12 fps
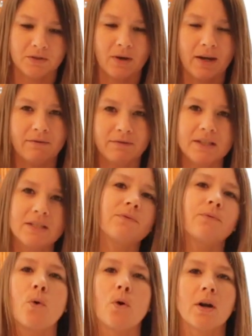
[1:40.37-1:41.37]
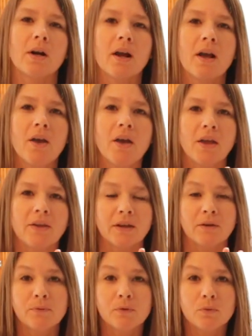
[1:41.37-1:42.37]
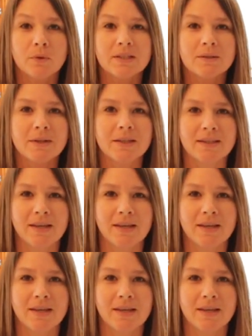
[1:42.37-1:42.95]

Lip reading: So I have this for like food recipes,